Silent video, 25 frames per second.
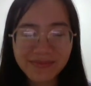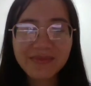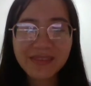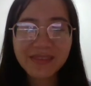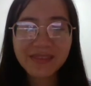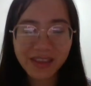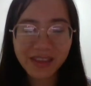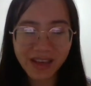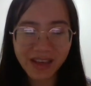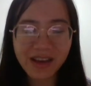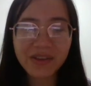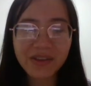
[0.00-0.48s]

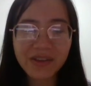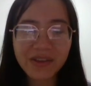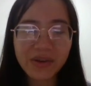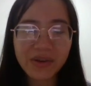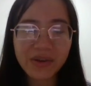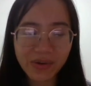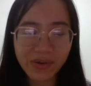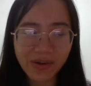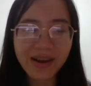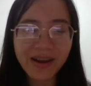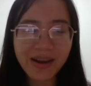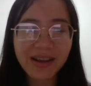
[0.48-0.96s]
Yeah,
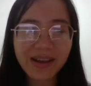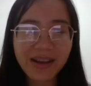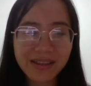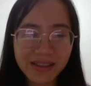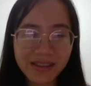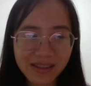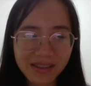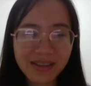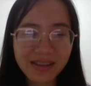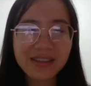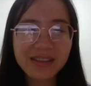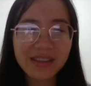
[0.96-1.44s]
you're right,
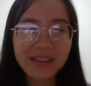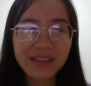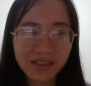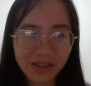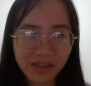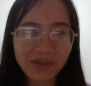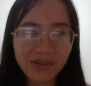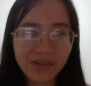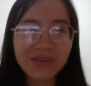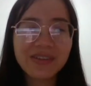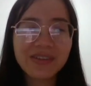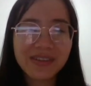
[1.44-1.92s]

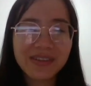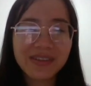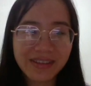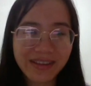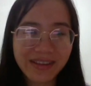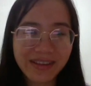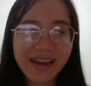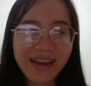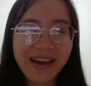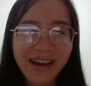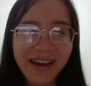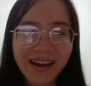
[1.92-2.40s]
Tito.
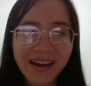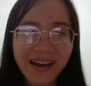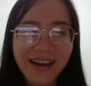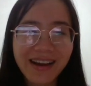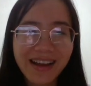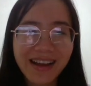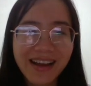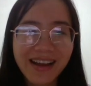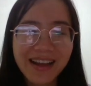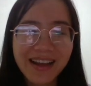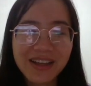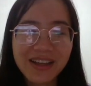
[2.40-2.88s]
Yeah.
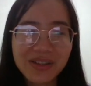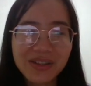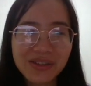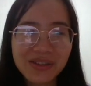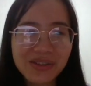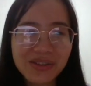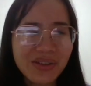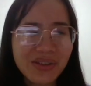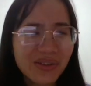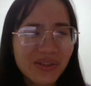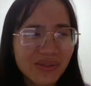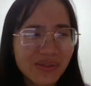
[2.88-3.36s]

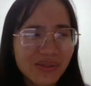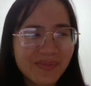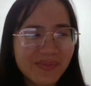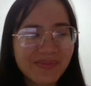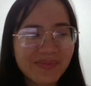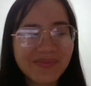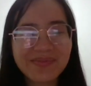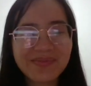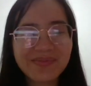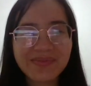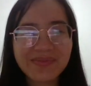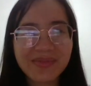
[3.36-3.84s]
So,
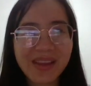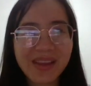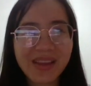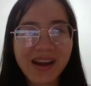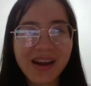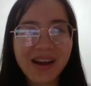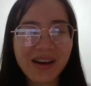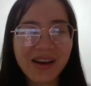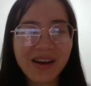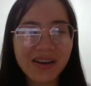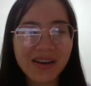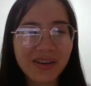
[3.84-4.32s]

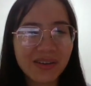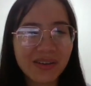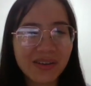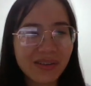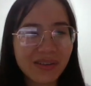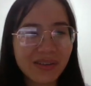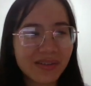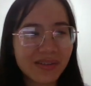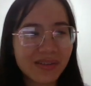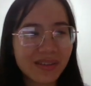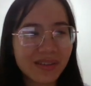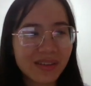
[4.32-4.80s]

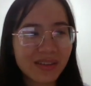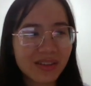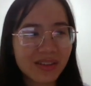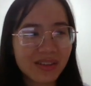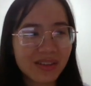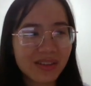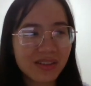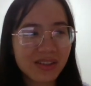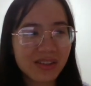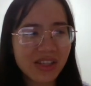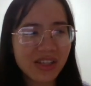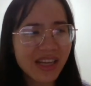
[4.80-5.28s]
uh,
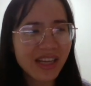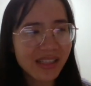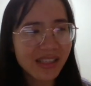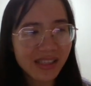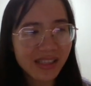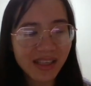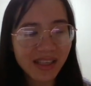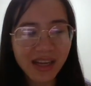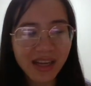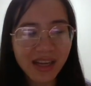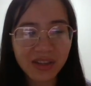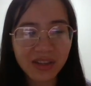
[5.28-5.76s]

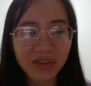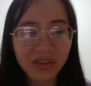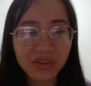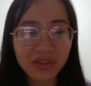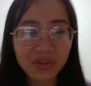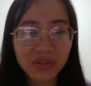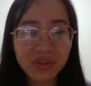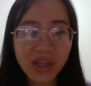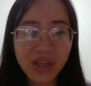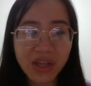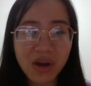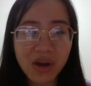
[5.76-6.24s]
Jess,
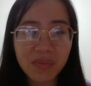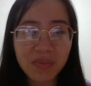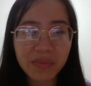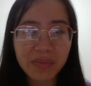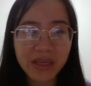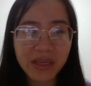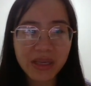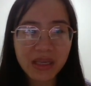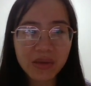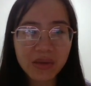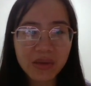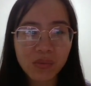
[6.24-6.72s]
could you tell
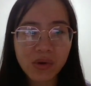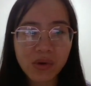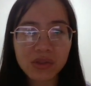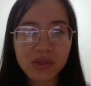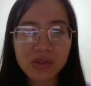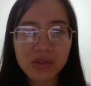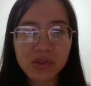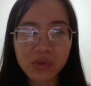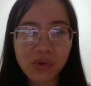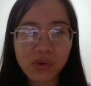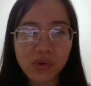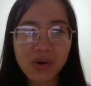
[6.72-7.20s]
me
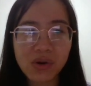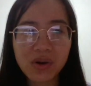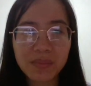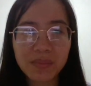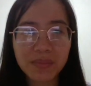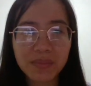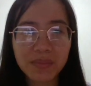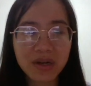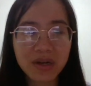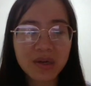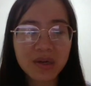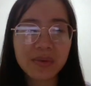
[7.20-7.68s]
what's
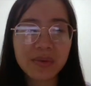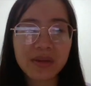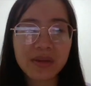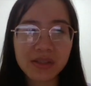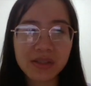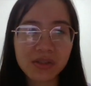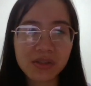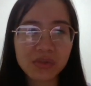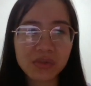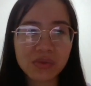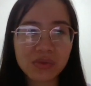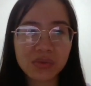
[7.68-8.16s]
your
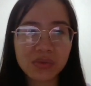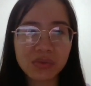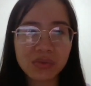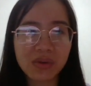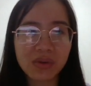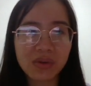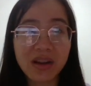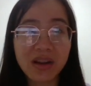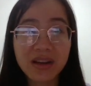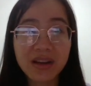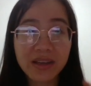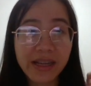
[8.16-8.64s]
purpose to
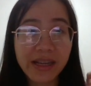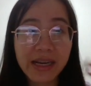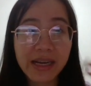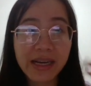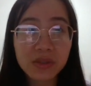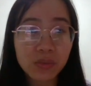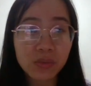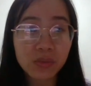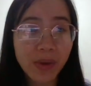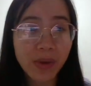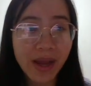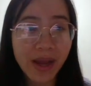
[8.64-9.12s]
learn
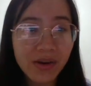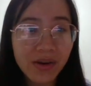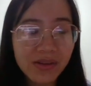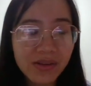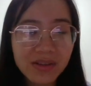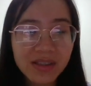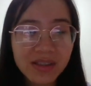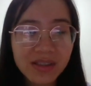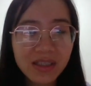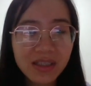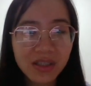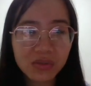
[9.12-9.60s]
English well?
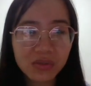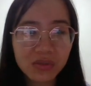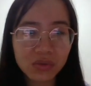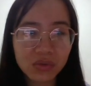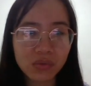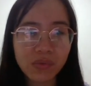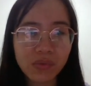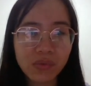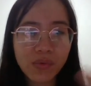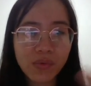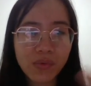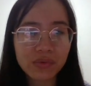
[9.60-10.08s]

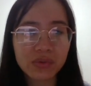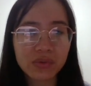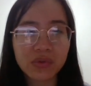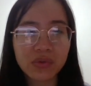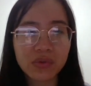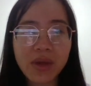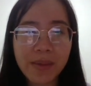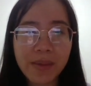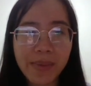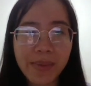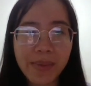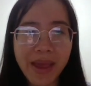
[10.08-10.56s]
Do
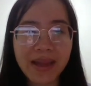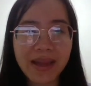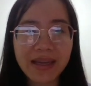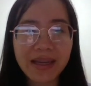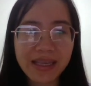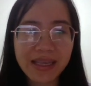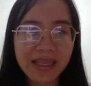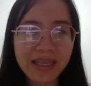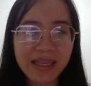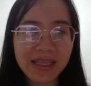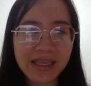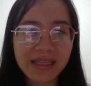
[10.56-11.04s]
you have
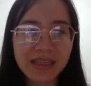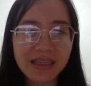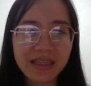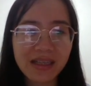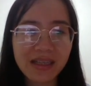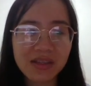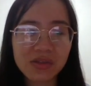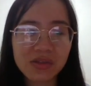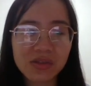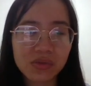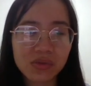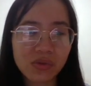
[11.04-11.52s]
any
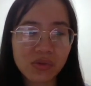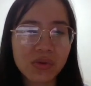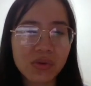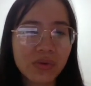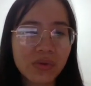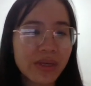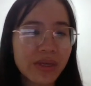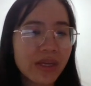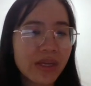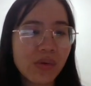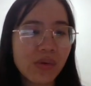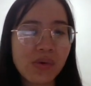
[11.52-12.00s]

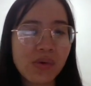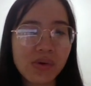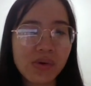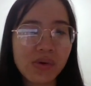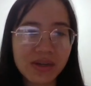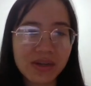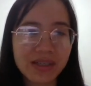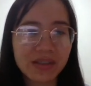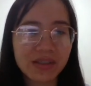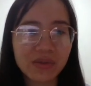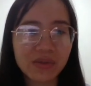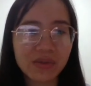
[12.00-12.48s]
story
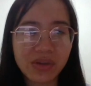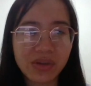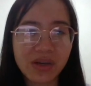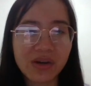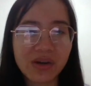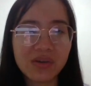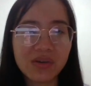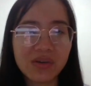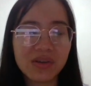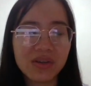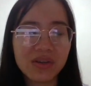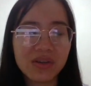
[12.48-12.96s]
or
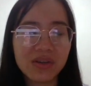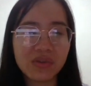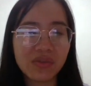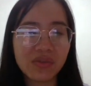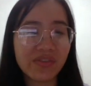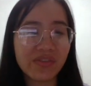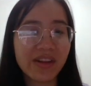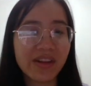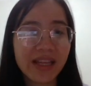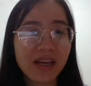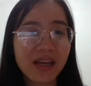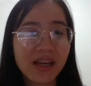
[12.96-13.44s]
your
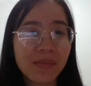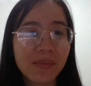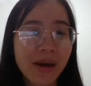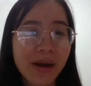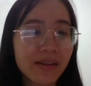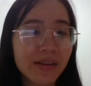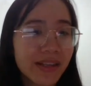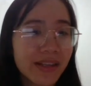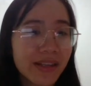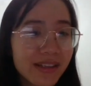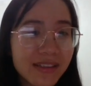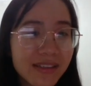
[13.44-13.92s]
feeling
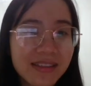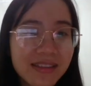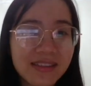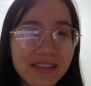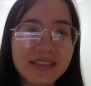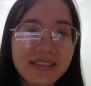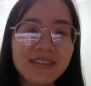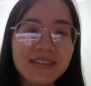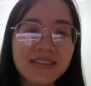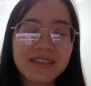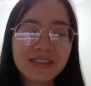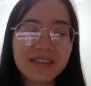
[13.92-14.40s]
about it?
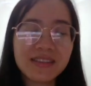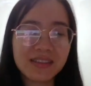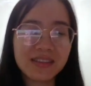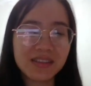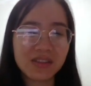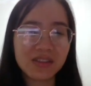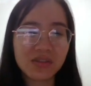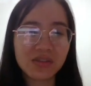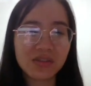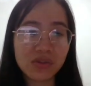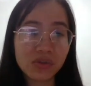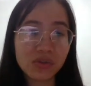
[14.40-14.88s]

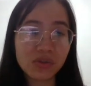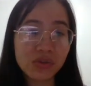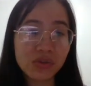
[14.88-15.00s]
Could you